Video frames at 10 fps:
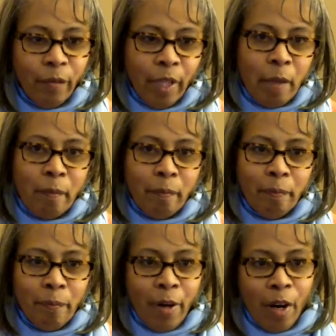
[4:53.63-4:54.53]
really
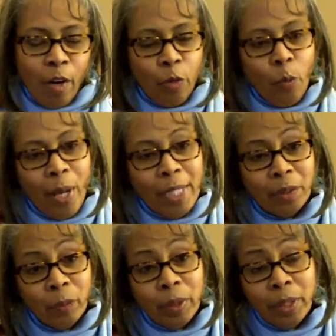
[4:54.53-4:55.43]
are
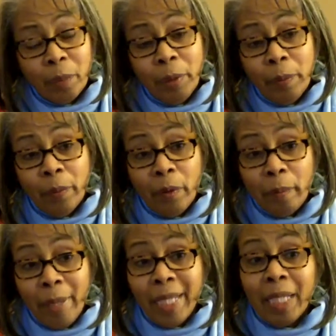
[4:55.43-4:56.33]
ways in which young people are
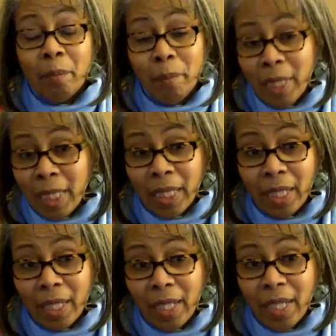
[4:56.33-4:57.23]
making meaning.
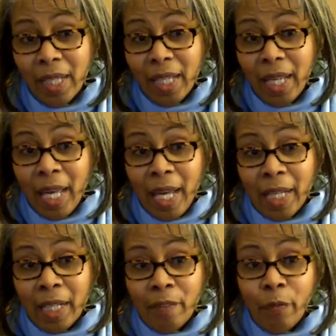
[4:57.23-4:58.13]

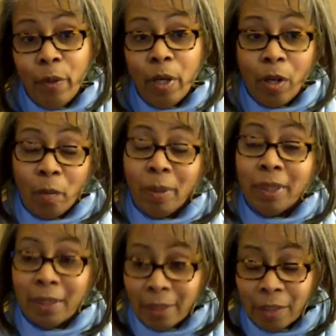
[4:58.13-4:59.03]
And if we are going to be
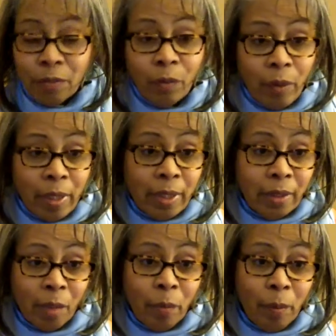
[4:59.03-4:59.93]
successful with
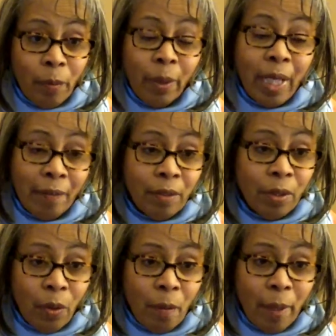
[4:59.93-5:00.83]
these young people, we have
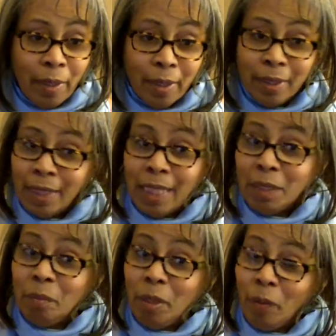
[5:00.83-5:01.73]
to know about this. It
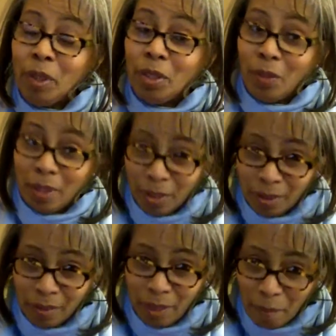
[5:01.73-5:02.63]
doesn't mean we turn
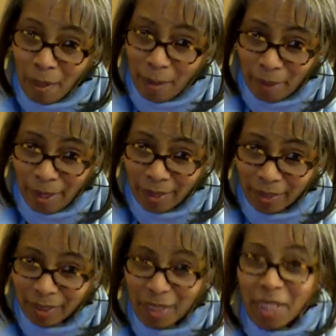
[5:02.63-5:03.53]
into hip-hop
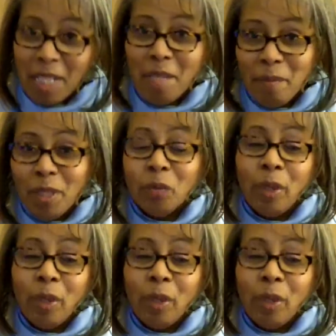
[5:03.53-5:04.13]
heads. It means